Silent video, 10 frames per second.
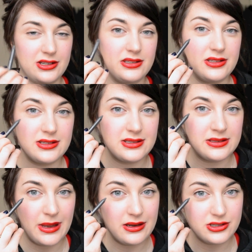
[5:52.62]
just
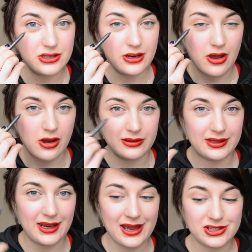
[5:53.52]
smudged along
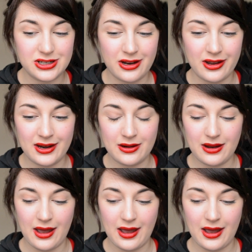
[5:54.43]
the lash line